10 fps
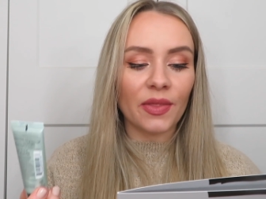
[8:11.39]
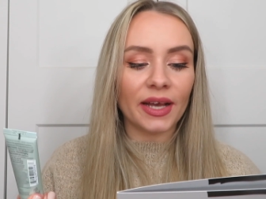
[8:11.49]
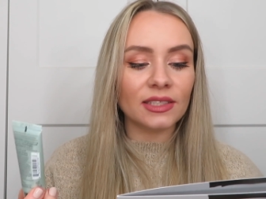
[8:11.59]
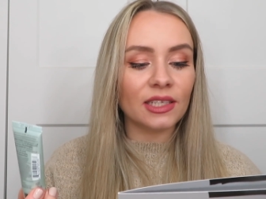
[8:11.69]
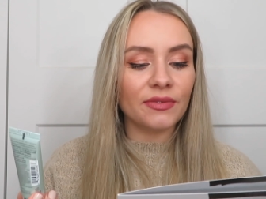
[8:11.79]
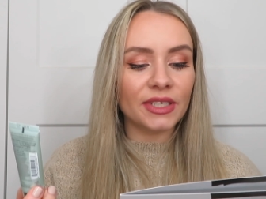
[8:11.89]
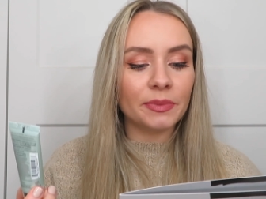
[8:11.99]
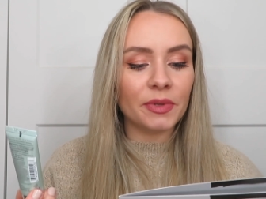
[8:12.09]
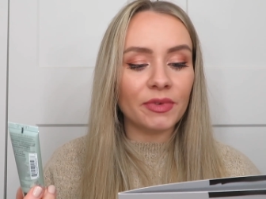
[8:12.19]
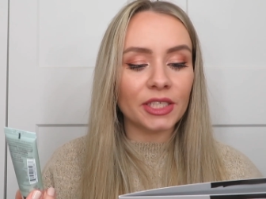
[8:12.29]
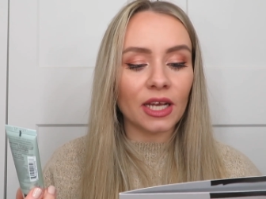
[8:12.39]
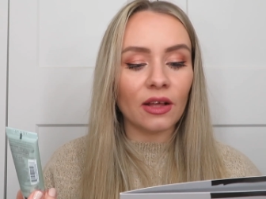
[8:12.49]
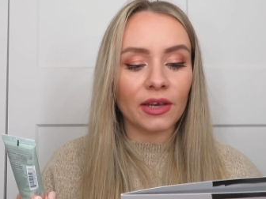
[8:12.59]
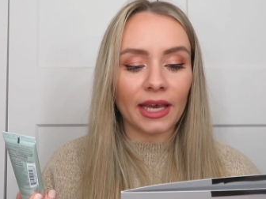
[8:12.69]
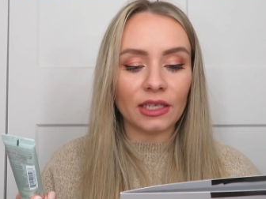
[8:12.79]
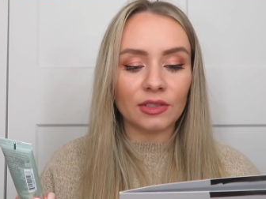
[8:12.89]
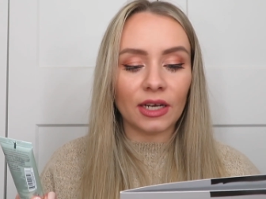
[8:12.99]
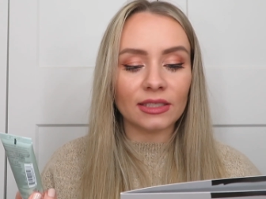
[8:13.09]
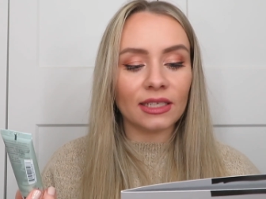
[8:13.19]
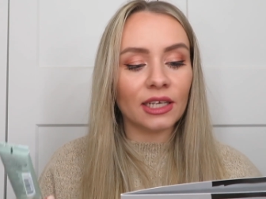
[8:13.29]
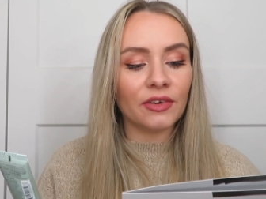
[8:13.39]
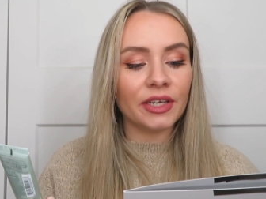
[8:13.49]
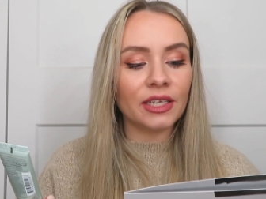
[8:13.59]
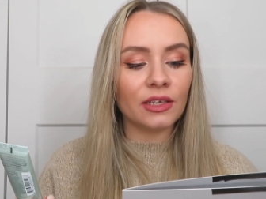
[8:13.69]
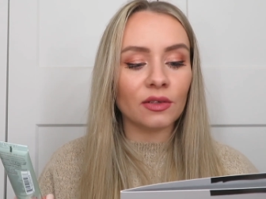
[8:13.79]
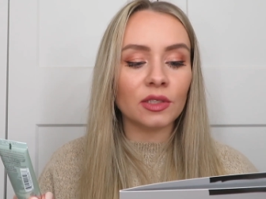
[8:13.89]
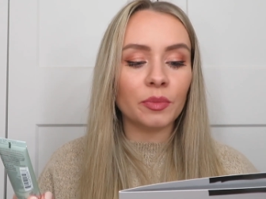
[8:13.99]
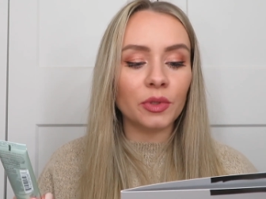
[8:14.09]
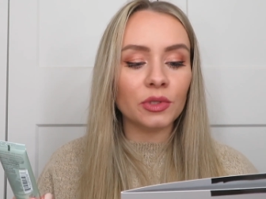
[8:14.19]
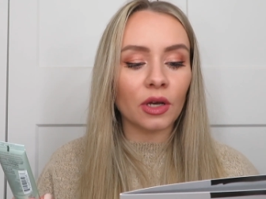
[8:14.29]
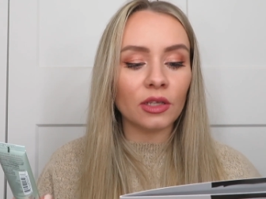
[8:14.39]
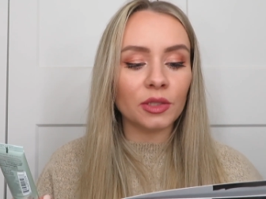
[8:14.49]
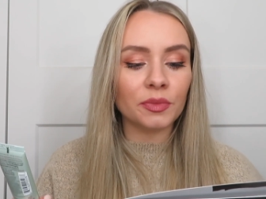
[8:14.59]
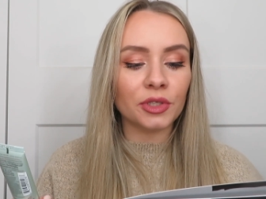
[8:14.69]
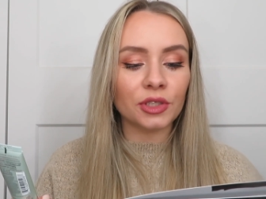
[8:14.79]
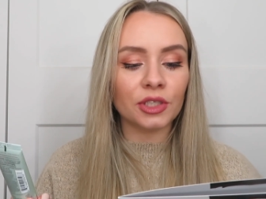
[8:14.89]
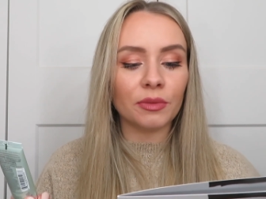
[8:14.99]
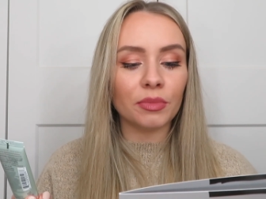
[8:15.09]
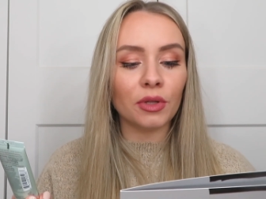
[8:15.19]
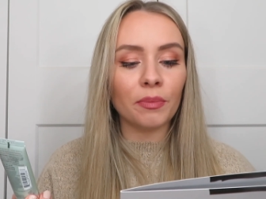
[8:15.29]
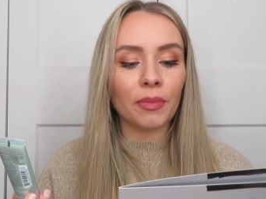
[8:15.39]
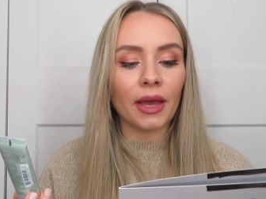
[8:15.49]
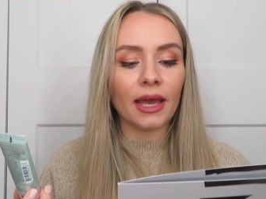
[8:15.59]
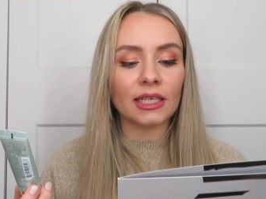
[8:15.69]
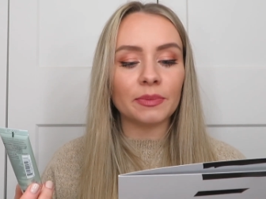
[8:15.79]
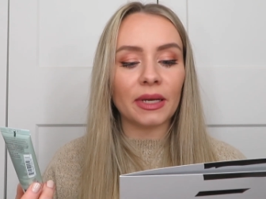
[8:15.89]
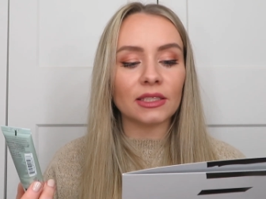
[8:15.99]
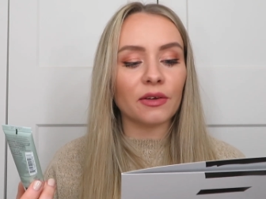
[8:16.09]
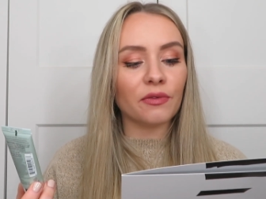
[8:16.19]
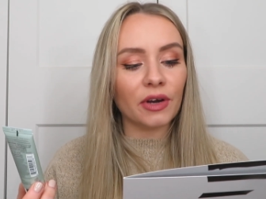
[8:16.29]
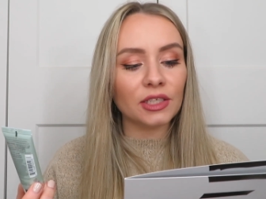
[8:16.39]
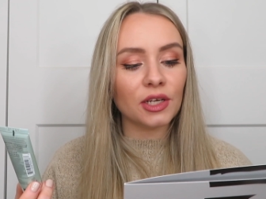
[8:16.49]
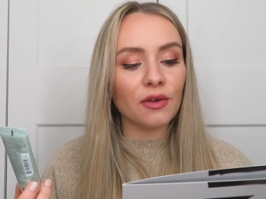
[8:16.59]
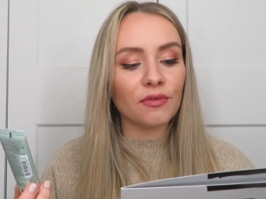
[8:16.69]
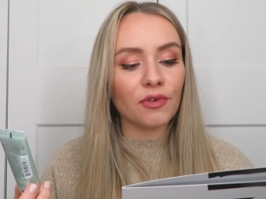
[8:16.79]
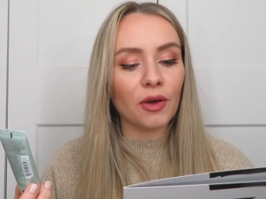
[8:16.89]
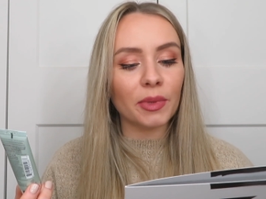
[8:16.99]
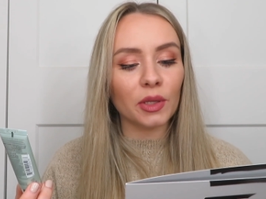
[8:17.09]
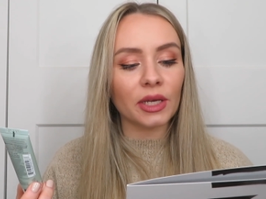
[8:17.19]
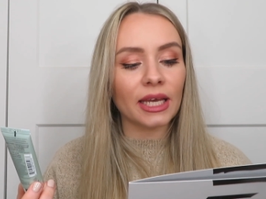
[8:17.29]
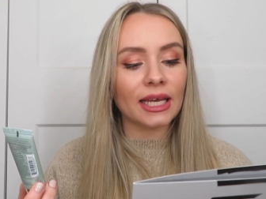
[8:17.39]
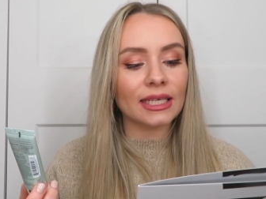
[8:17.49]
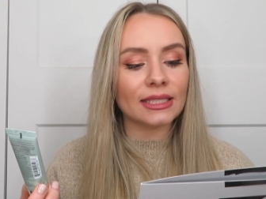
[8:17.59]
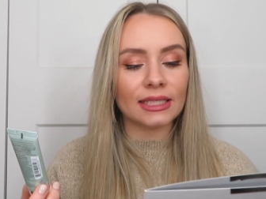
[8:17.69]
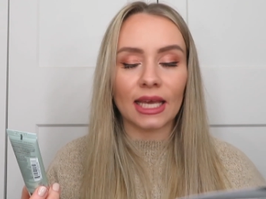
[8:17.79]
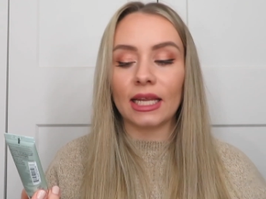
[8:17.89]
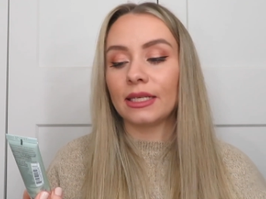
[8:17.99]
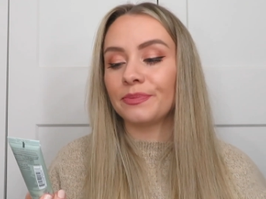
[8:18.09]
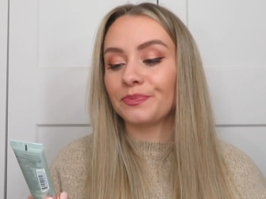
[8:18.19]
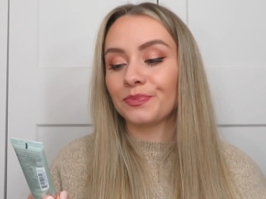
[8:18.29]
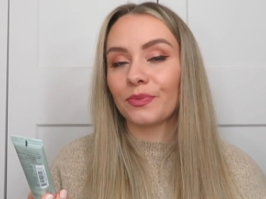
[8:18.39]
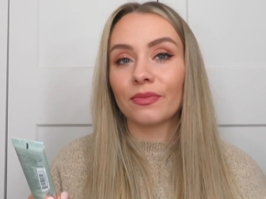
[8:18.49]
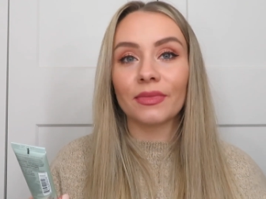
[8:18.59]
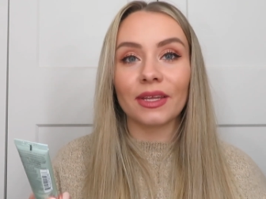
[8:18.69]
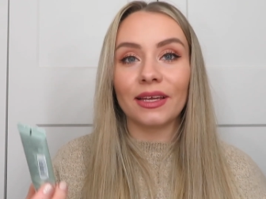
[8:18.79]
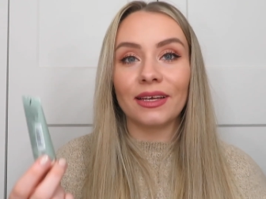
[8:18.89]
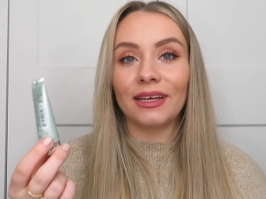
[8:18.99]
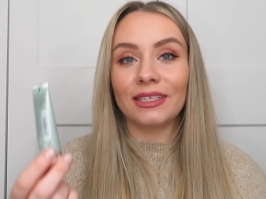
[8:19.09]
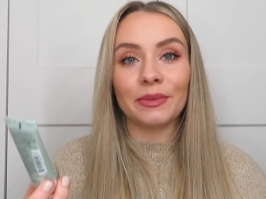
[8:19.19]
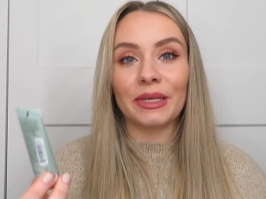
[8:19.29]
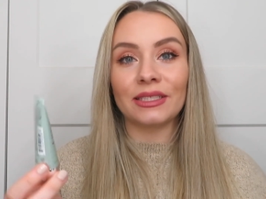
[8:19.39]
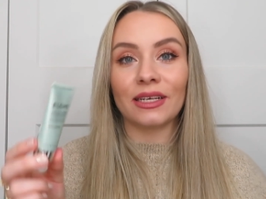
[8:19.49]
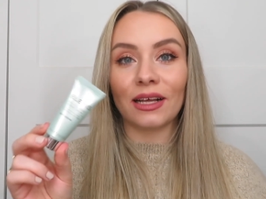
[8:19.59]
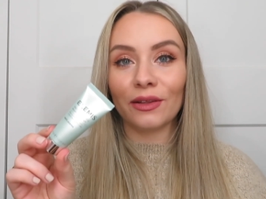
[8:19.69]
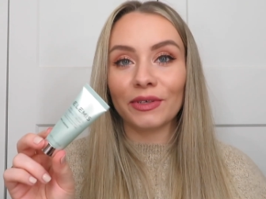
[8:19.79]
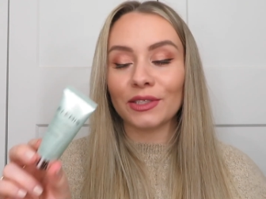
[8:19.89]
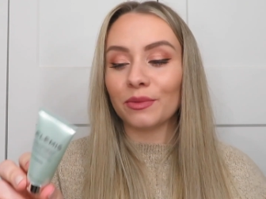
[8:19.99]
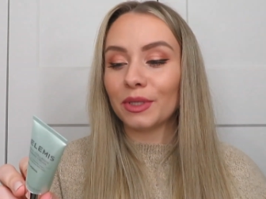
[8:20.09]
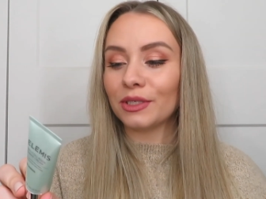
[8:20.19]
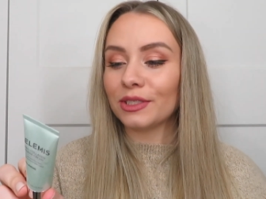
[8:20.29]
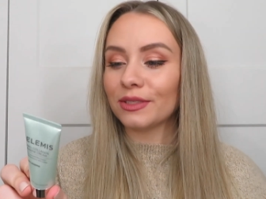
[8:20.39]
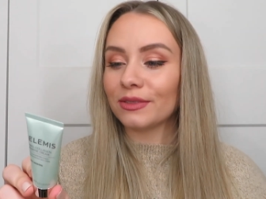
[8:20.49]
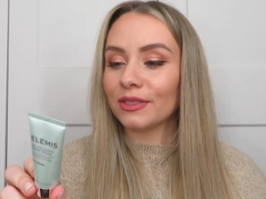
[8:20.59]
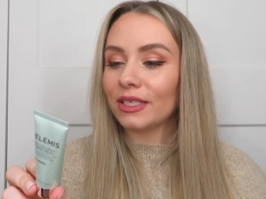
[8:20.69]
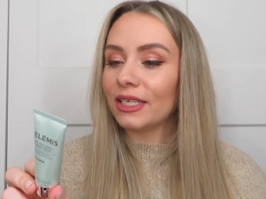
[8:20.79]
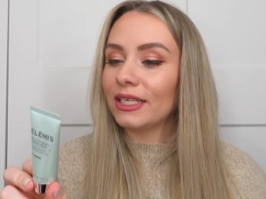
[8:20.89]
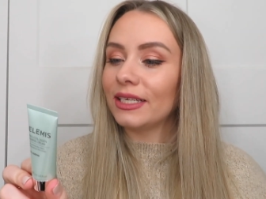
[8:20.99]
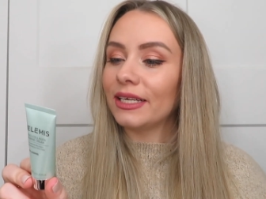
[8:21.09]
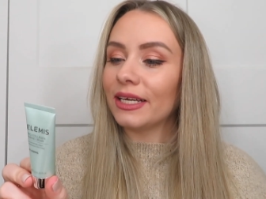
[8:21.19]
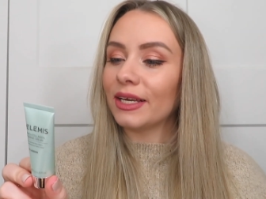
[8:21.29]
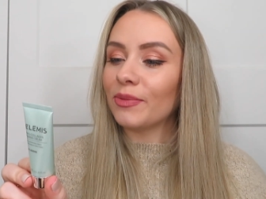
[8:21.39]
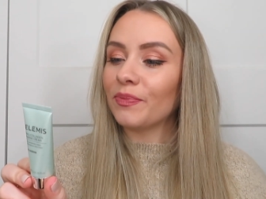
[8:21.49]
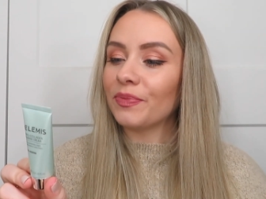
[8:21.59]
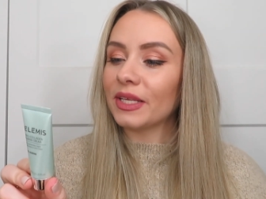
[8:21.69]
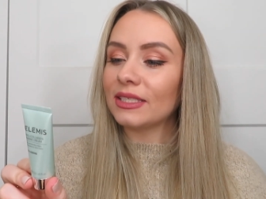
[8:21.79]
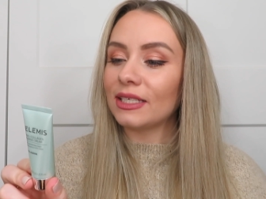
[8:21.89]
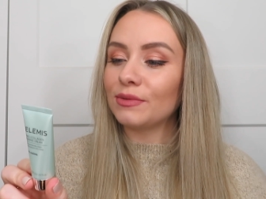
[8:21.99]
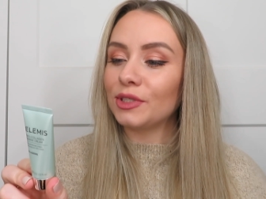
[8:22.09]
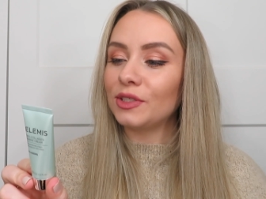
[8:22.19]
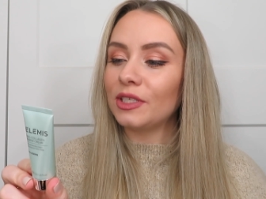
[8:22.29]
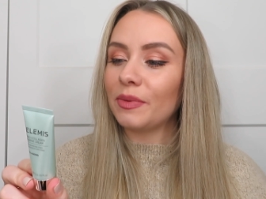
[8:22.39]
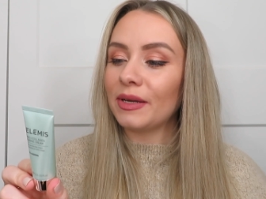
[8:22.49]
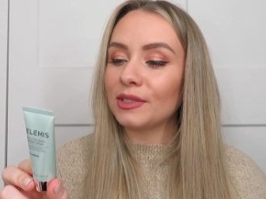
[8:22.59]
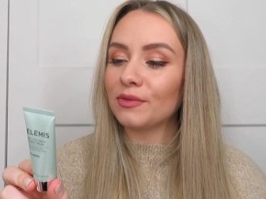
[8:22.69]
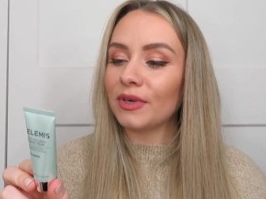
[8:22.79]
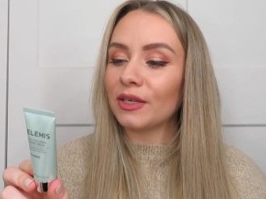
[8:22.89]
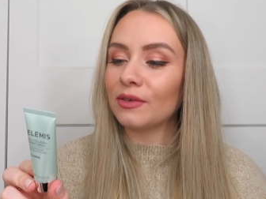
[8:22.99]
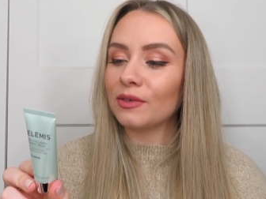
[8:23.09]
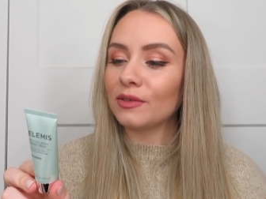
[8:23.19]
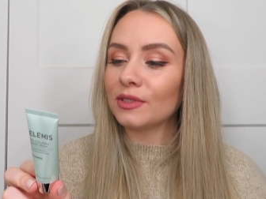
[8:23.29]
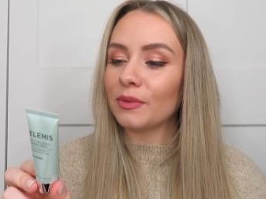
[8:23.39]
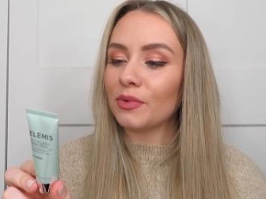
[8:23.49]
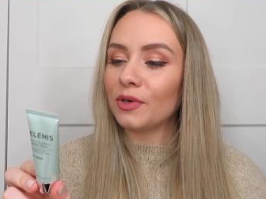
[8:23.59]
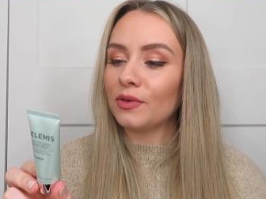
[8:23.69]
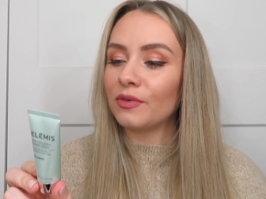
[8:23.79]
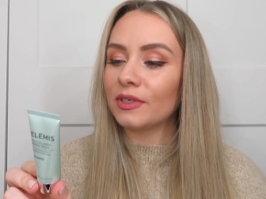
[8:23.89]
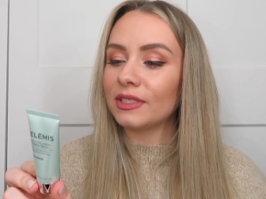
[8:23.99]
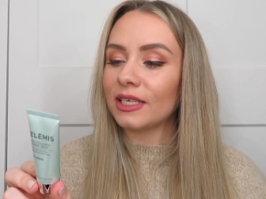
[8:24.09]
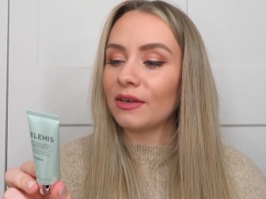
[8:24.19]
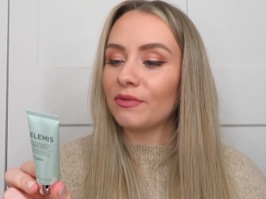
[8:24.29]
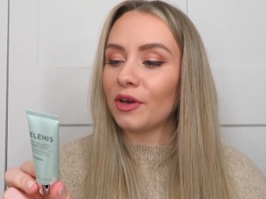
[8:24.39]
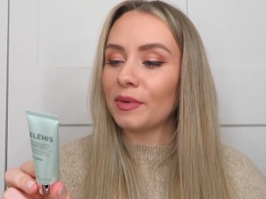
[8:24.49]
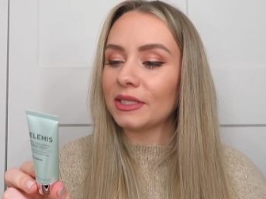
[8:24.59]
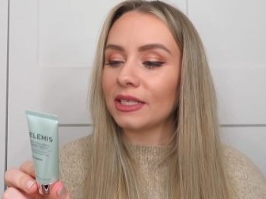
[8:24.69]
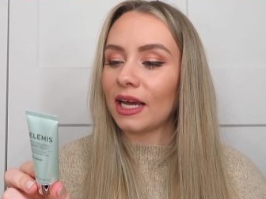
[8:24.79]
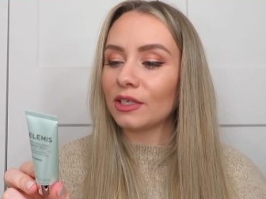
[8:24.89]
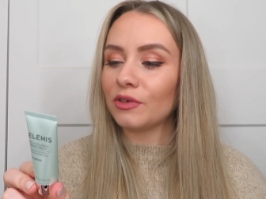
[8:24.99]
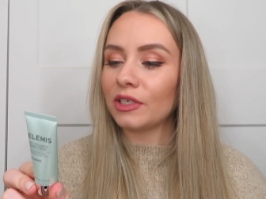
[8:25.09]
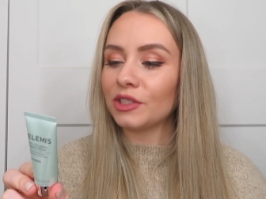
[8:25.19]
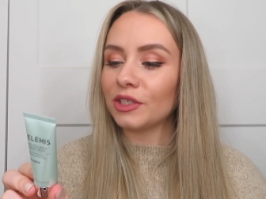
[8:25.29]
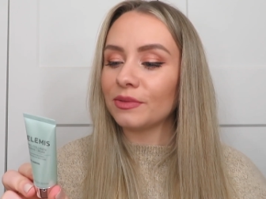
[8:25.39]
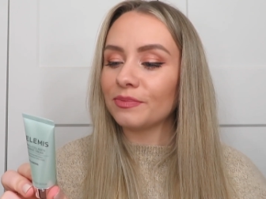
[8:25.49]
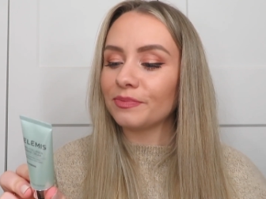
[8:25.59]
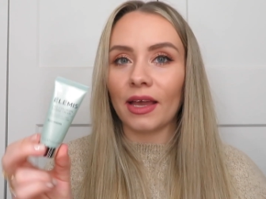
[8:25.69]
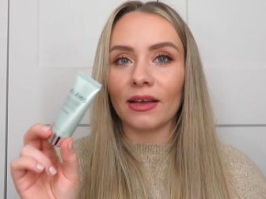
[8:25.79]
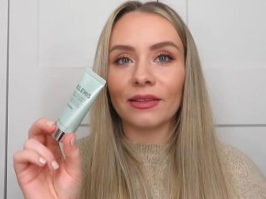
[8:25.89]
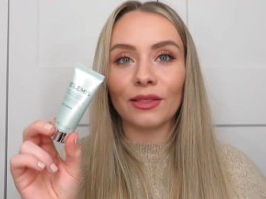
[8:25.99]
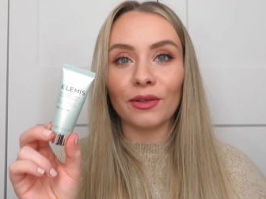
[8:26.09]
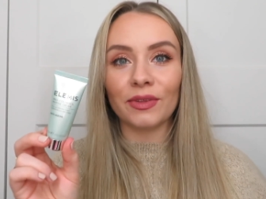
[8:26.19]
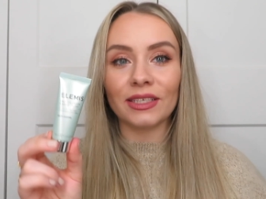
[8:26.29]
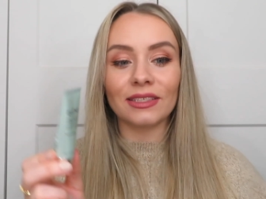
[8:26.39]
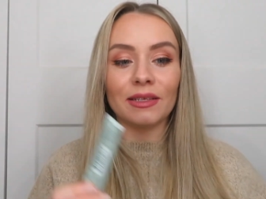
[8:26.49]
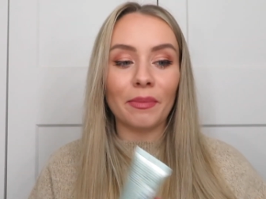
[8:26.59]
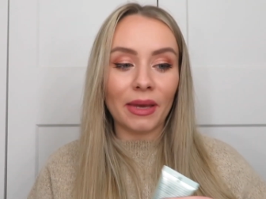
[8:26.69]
Thanks to the vitamin-rich algae extract, an ingredient known to boost collagen production and plump, expect a fresher, firmer-looking skin. It's amazing. I love it so much. It says reduce the appearance of wrinkles, improve skin firmness and hydration. Yeah, love this, it's